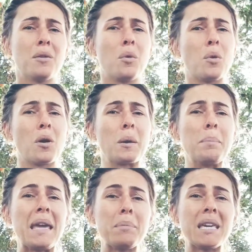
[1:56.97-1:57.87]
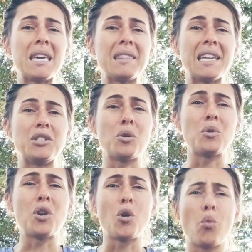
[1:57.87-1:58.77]
or maybe they
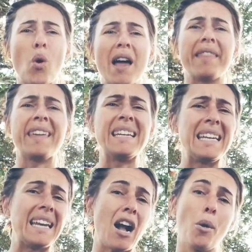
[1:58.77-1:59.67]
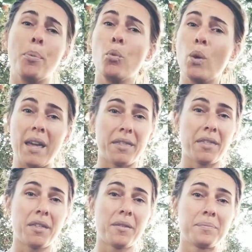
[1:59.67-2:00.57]
don't know what they need help with.
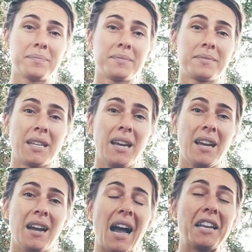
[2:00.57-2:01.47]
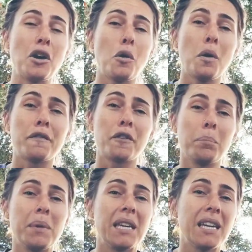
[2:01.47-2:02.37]
I know for
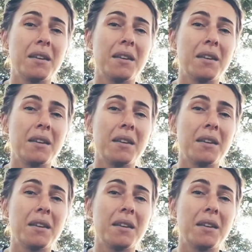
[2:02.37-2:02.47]
me in